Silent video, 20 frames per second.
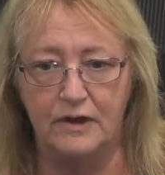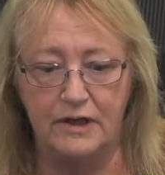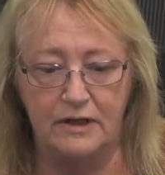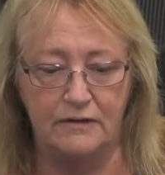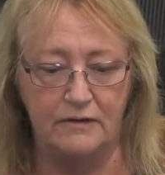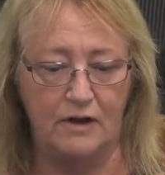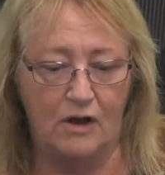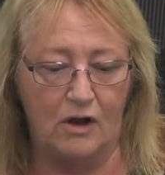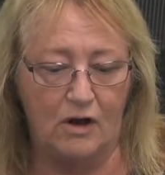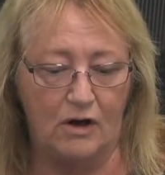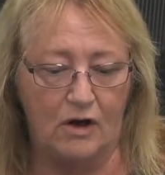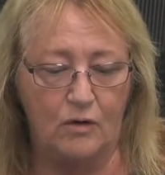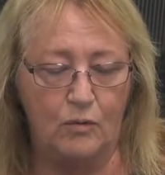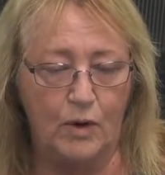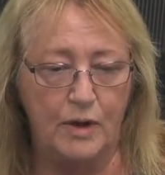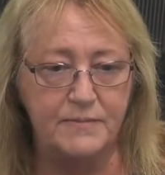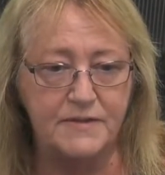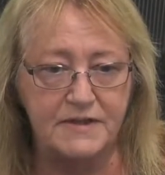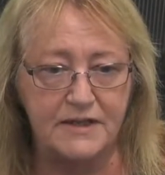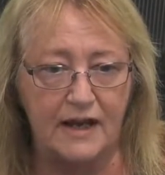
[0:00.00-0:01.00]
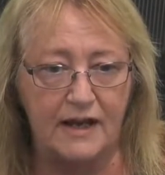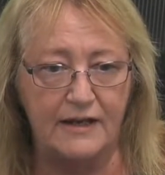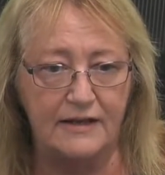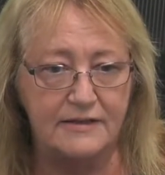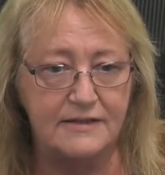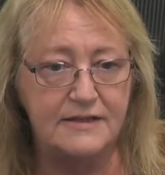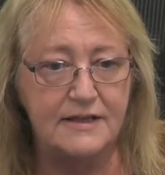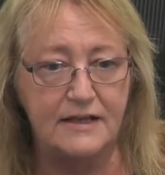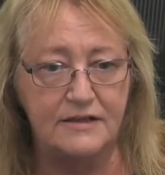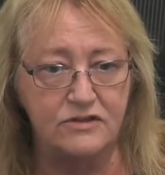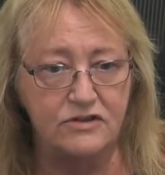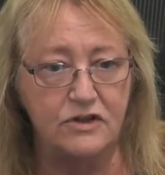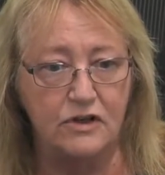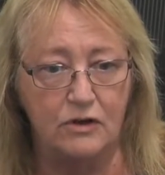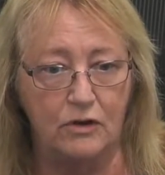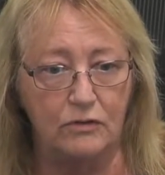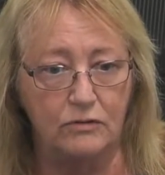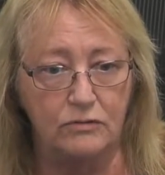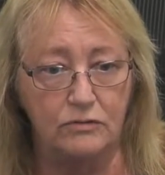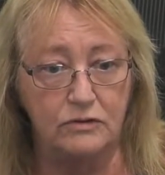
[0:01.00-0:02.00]
our website, it says,
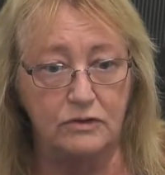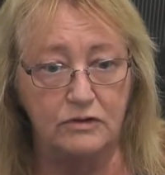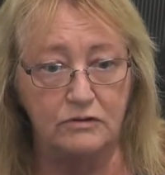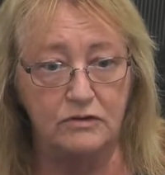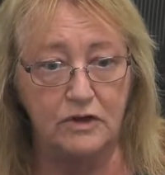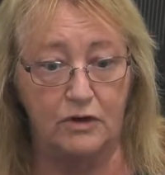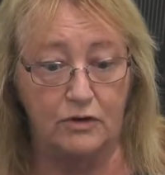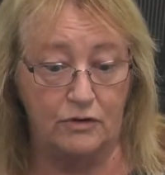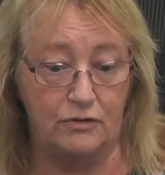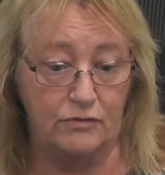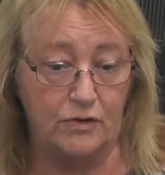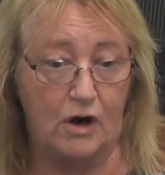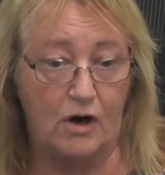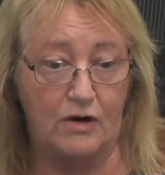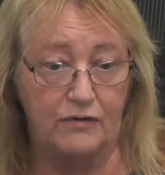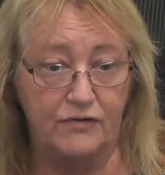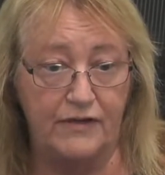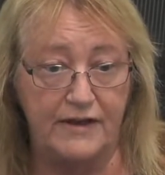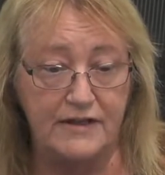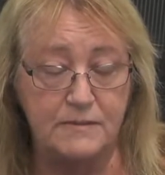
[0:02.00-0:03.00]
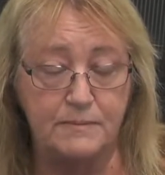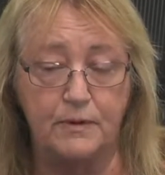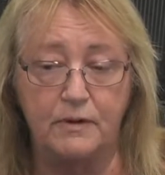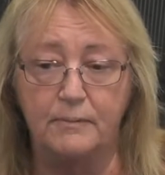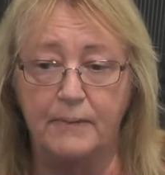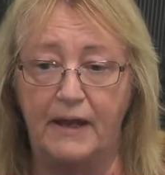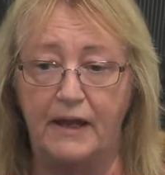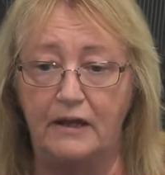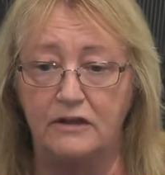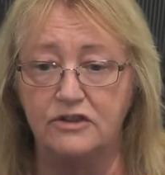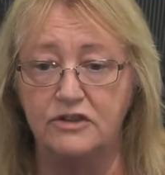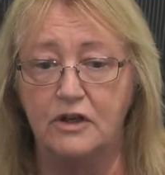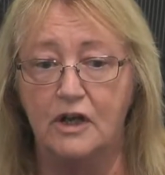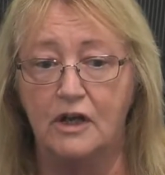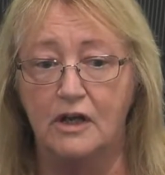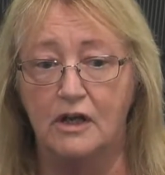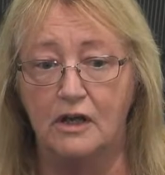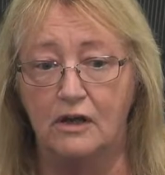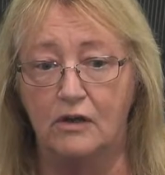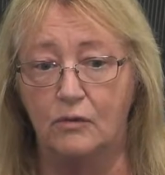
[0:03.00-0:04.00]
or our Facebook page,
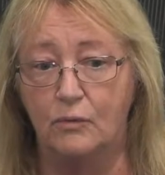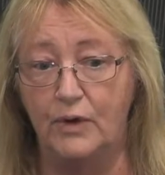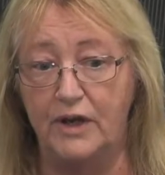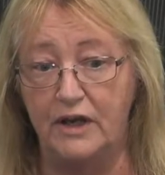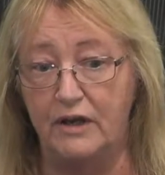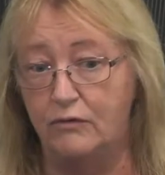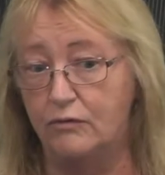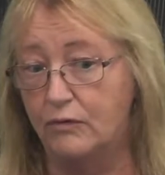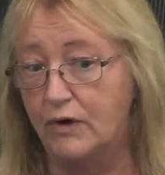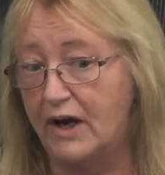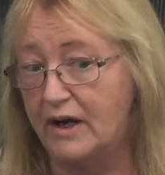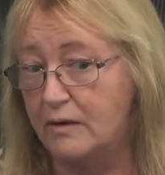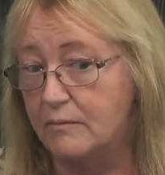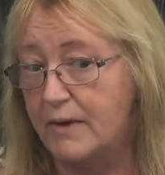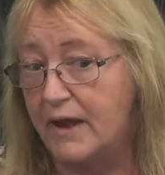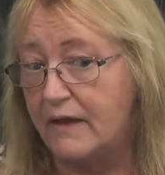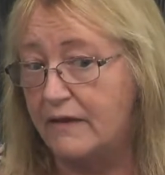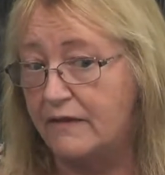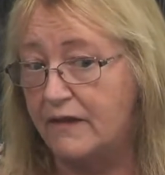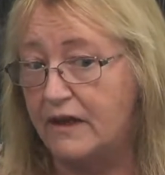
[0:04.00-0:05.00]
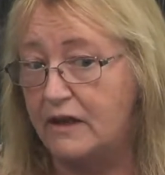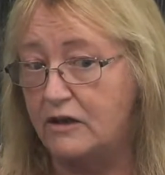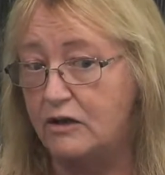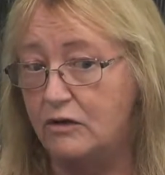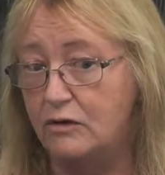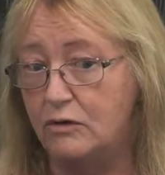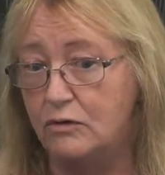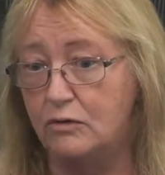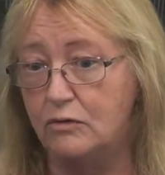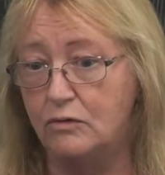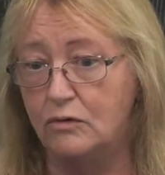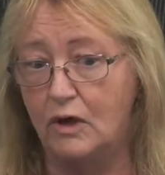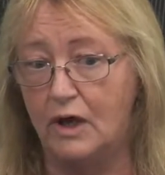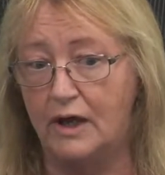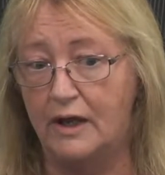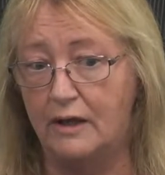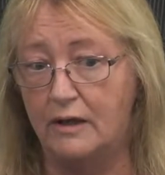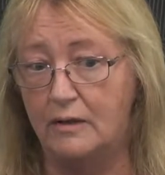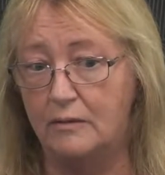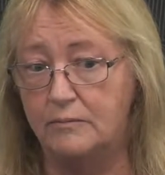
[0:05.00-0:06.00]
we recommend that you
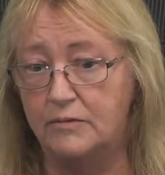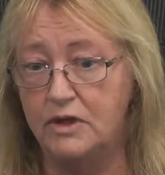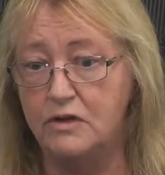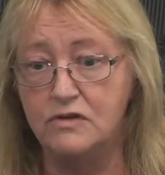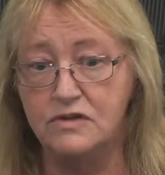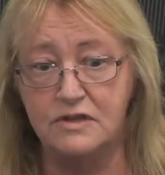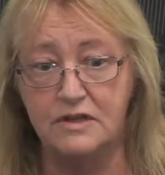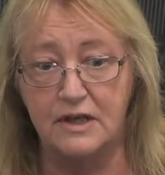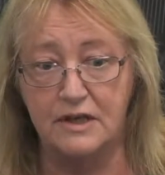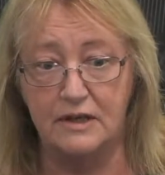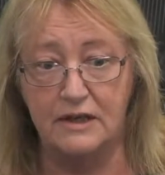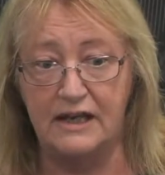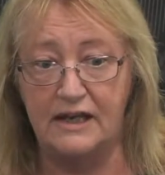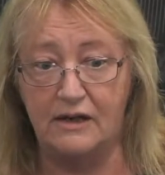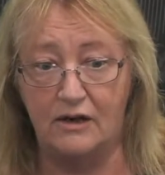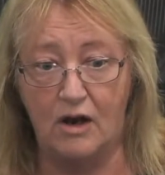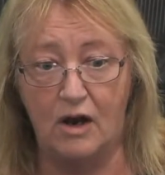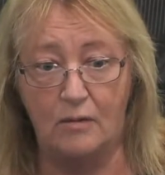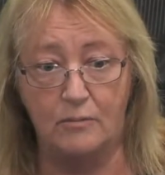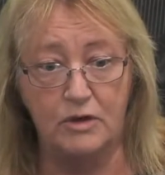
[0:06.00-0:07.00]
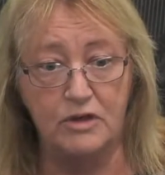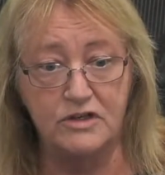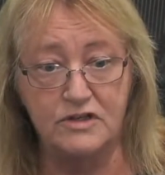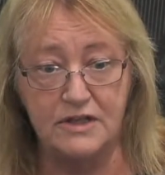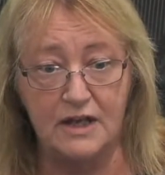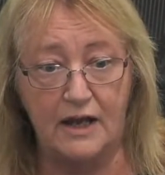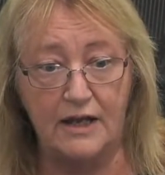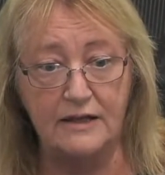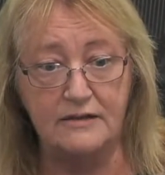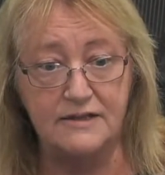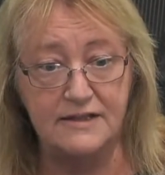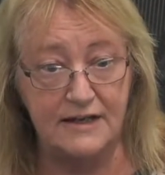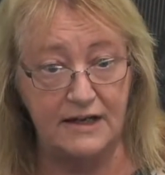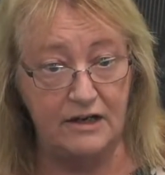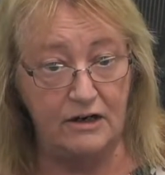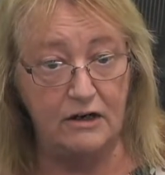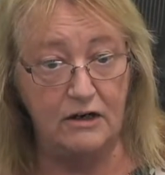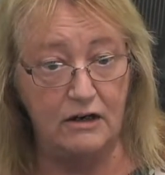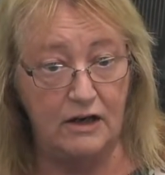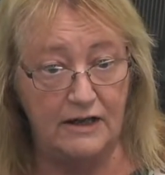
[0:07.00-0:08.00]
use the e-commerce sites
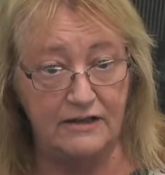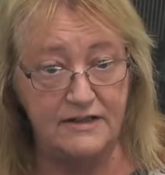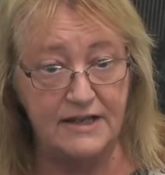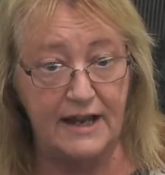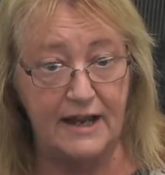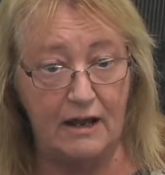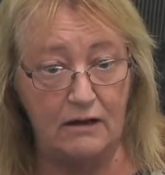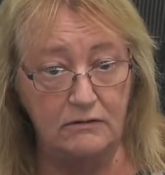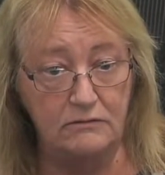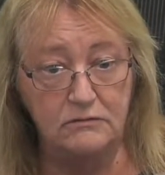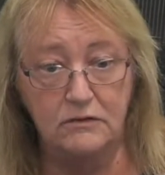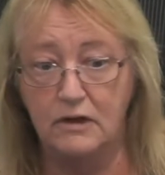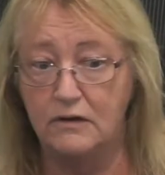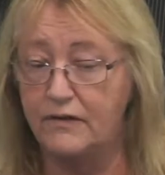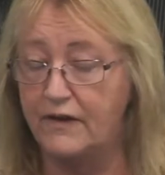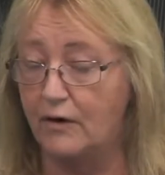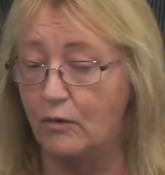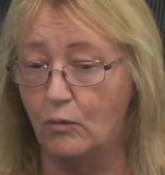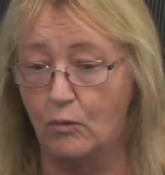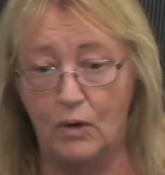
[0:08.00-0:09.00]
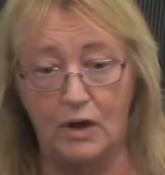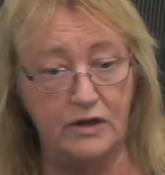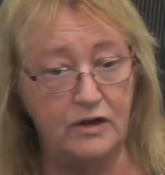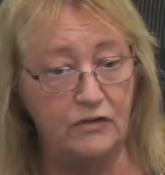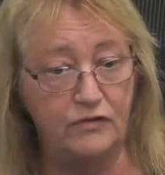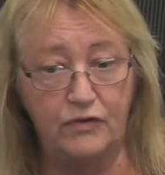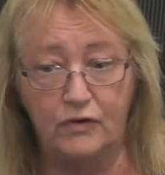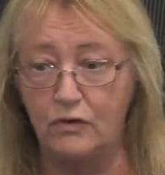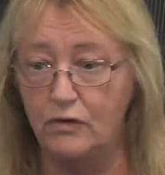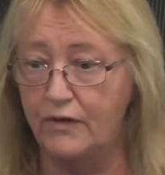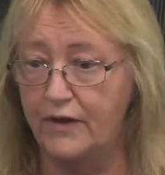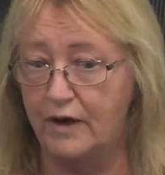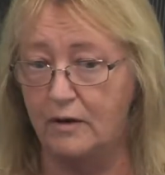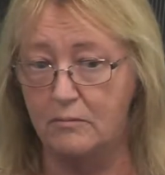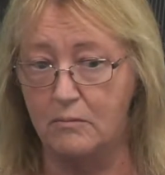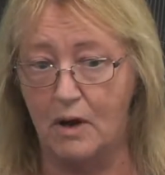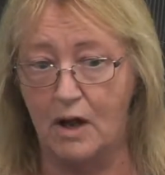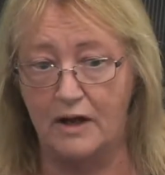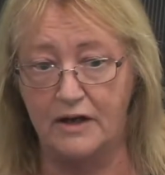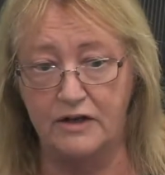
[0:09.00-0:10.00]
here at town. They're wonderful. They're
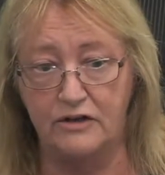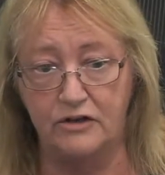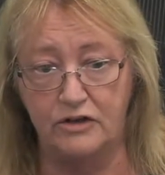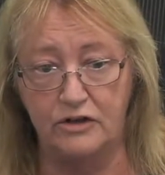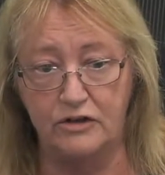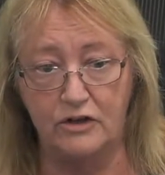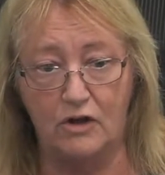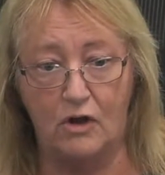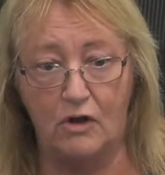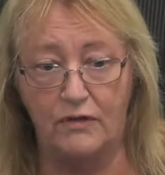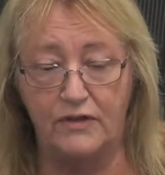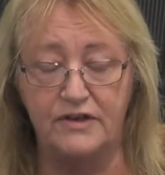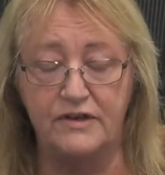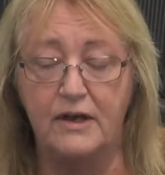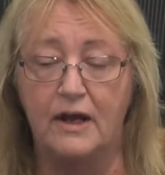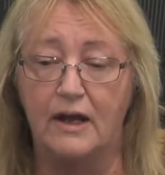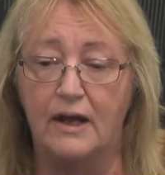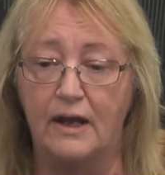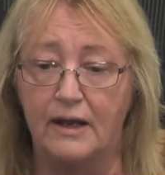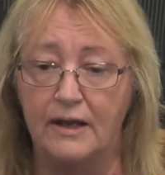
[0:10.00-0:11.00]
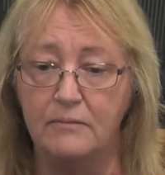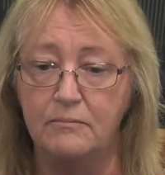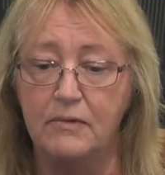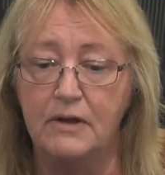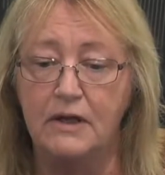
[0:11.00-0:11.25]
monitored all the time.